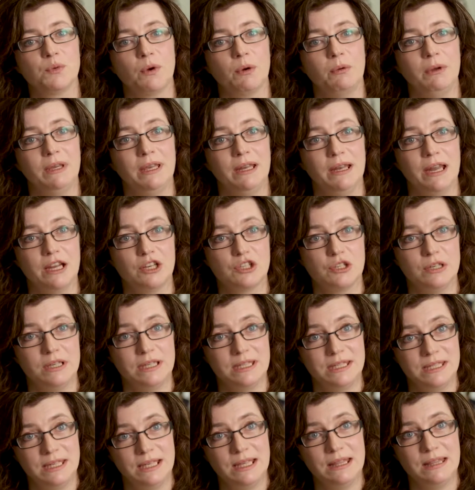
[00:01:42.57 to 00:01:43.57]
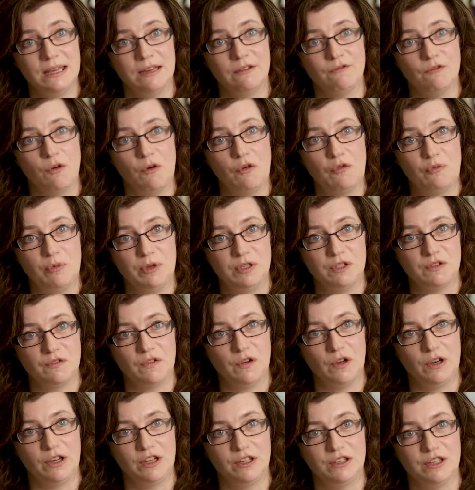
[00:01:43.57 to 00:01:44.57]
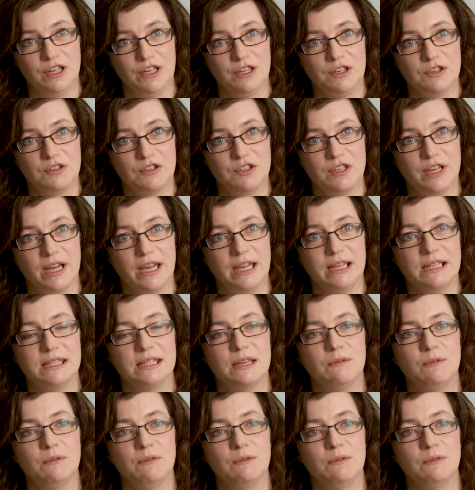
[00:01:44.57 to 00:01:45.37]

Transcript: where we can actually see the involvement of oligodendrocytes,